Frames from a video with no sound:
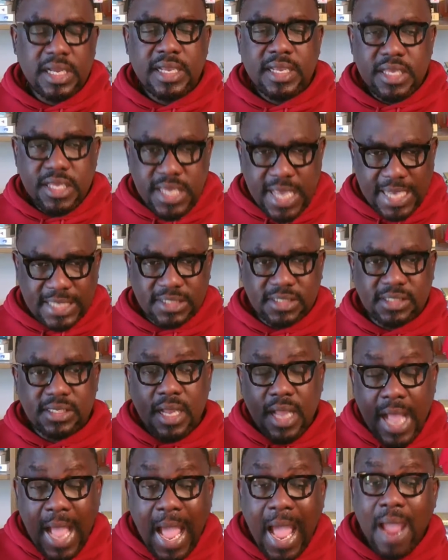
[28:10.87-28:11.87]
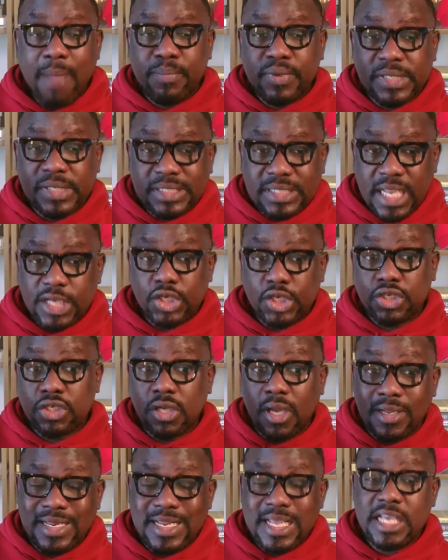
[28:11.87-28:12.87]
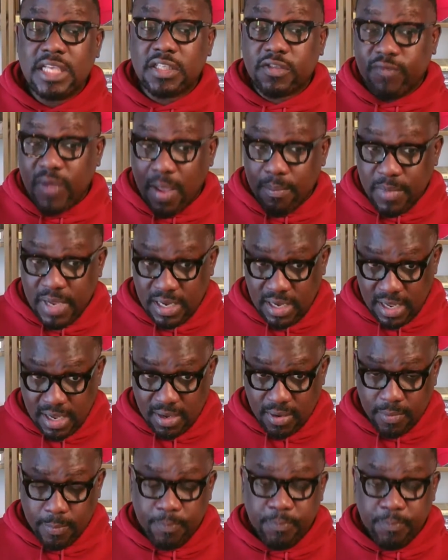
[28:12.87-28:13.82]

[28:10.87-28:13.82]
Yes, hypertension is familiar.